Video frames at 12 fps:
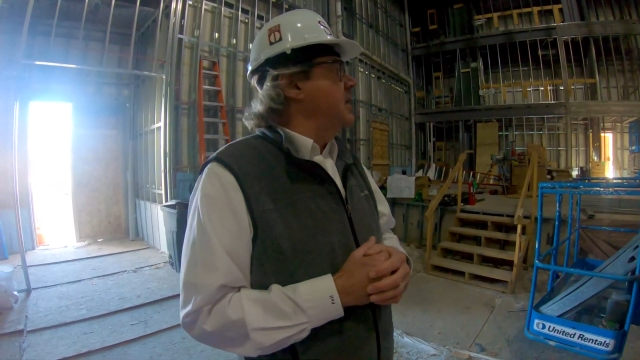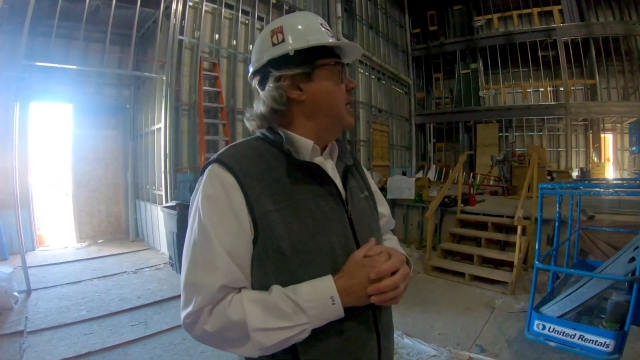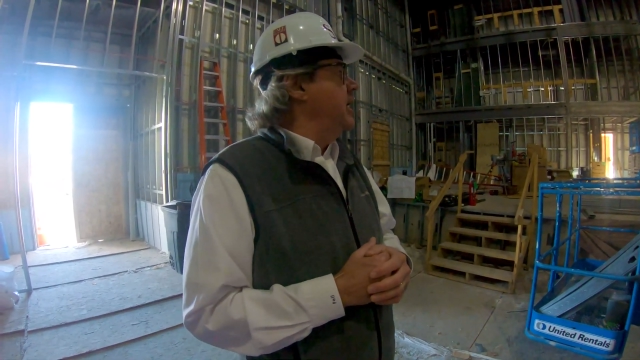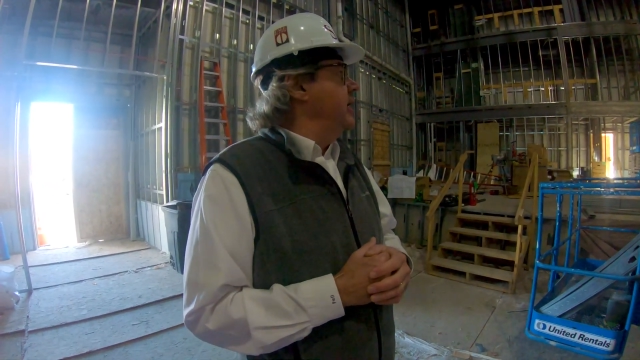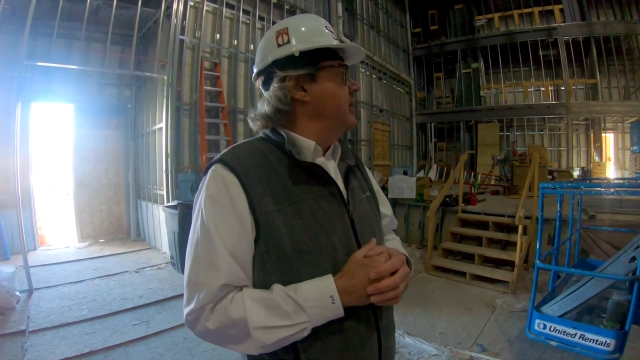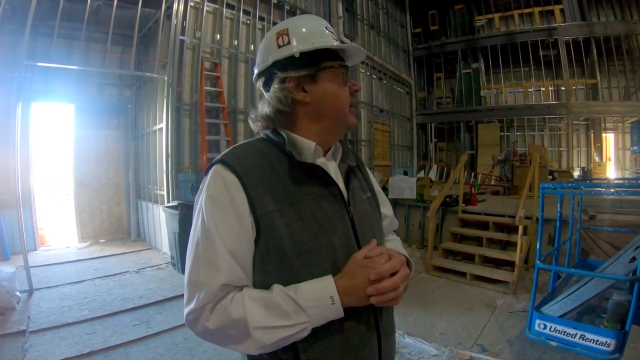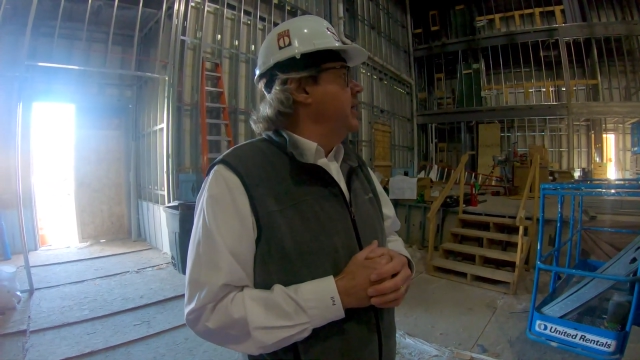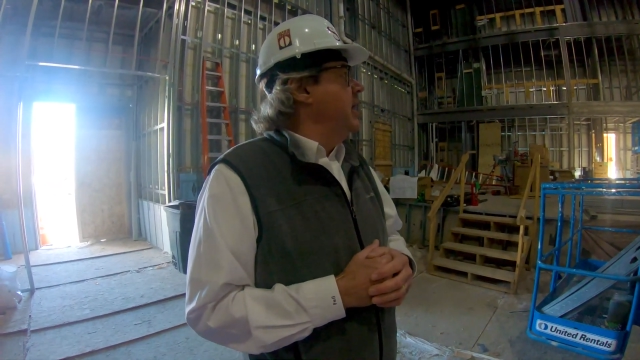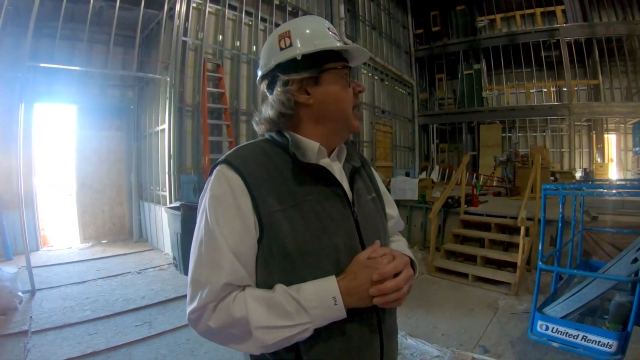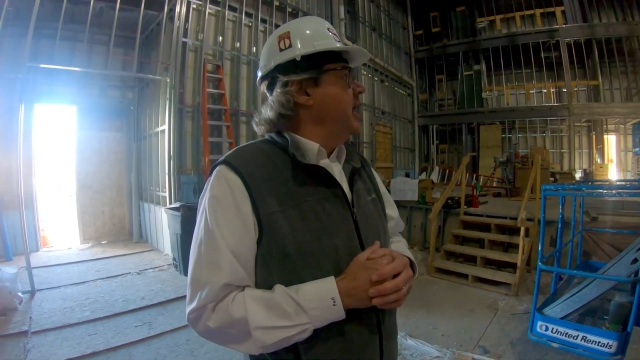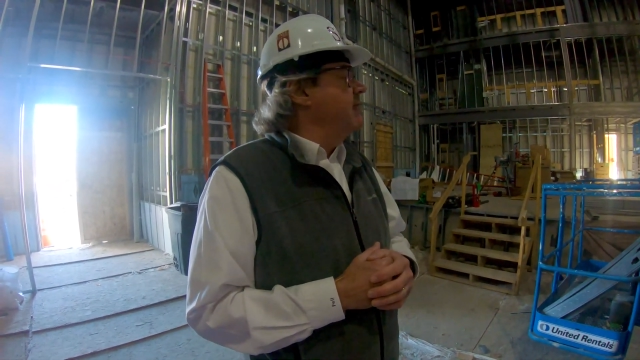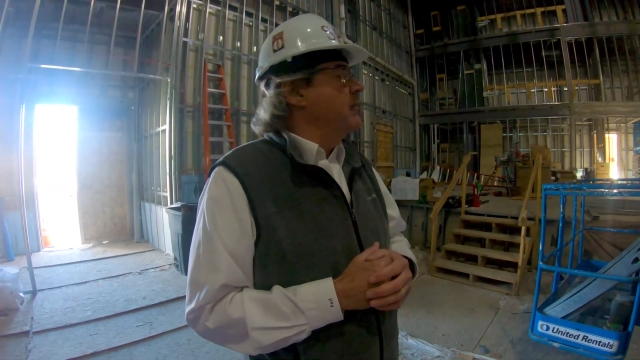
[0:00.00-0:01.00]
line
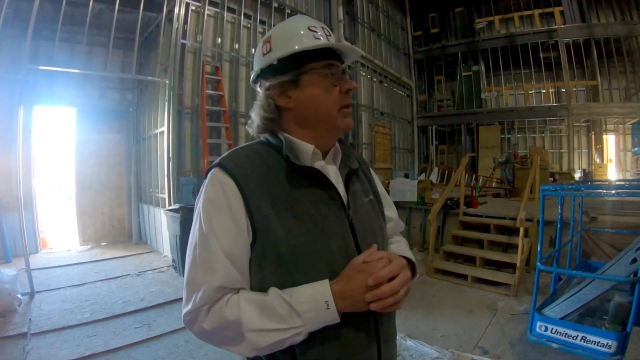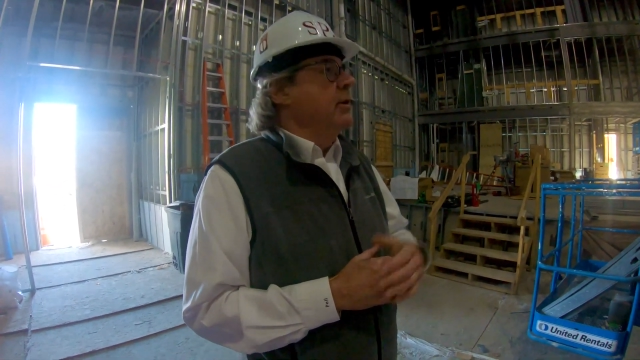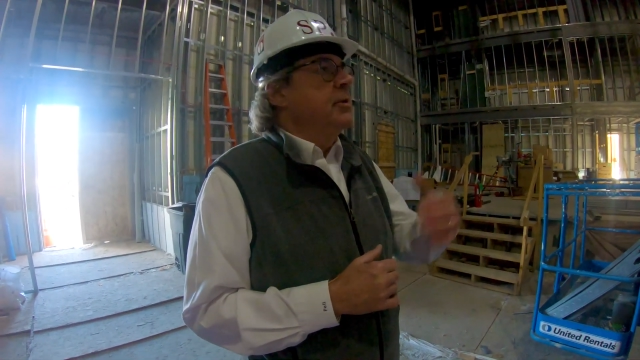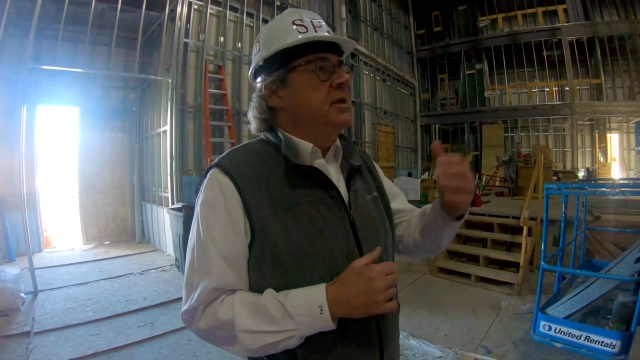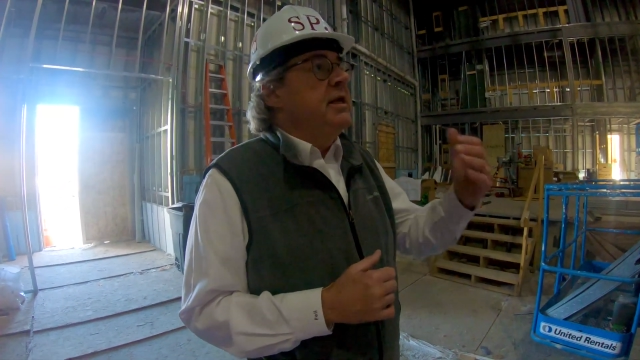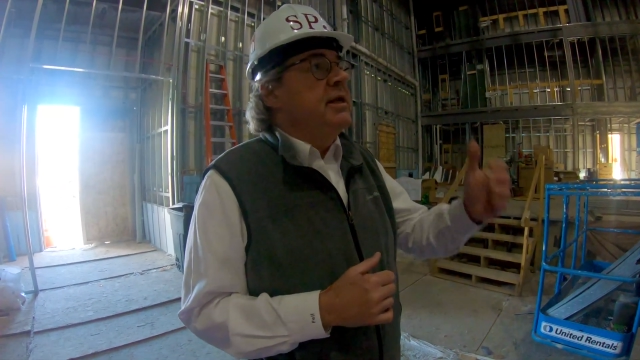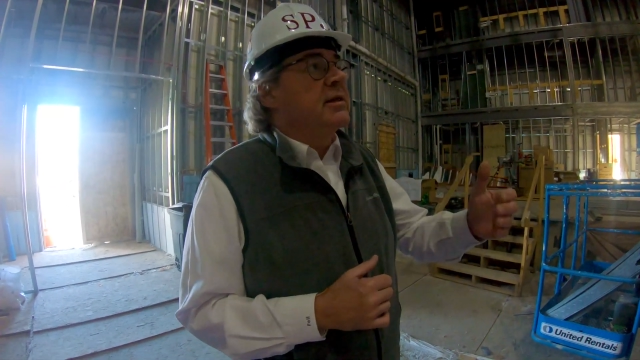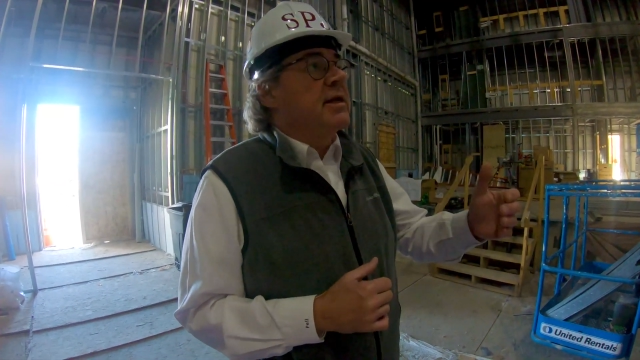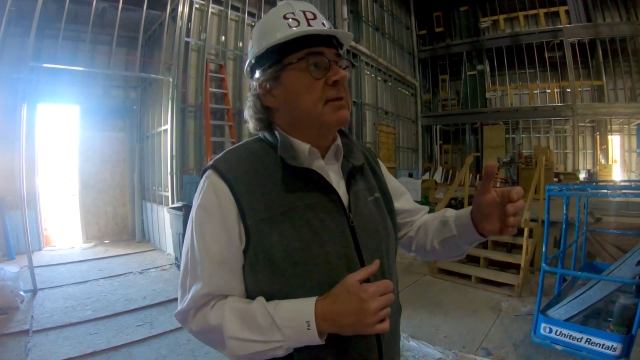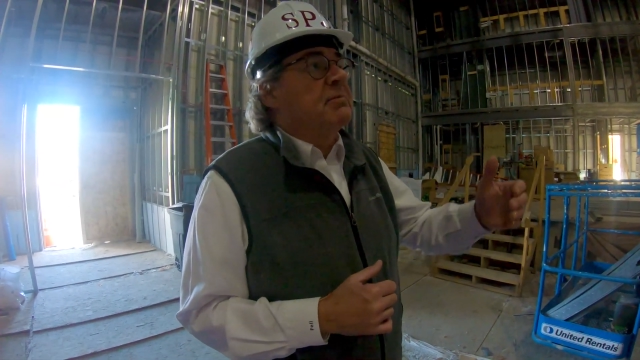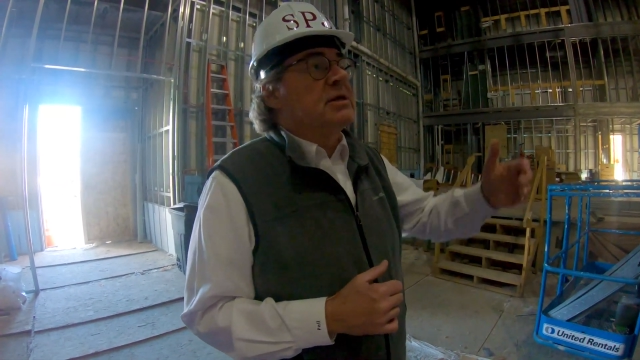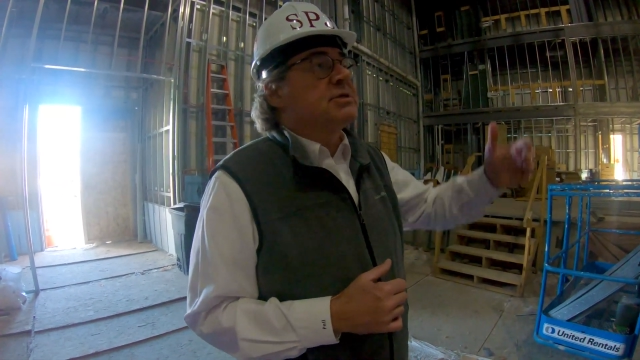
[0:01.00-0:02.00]
everywhere. We needed
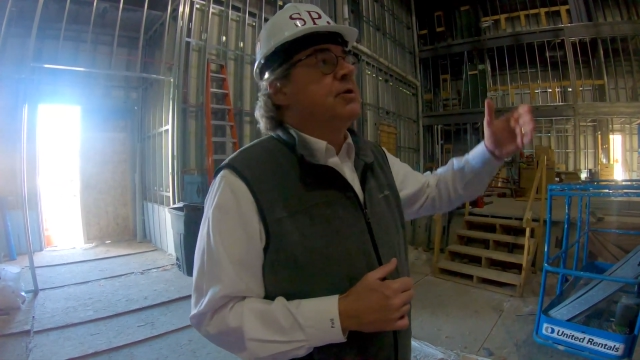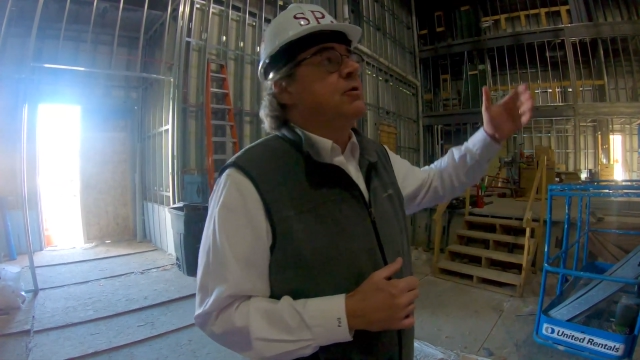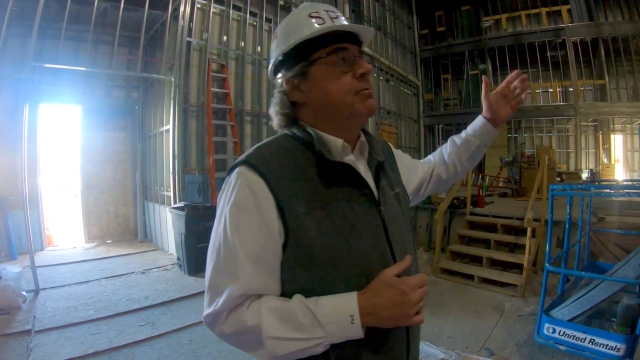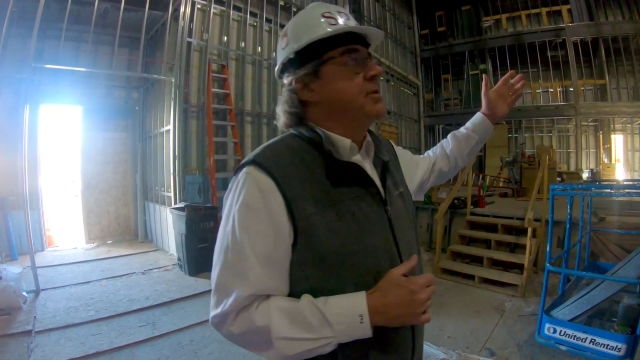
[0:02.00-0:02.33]
that because the old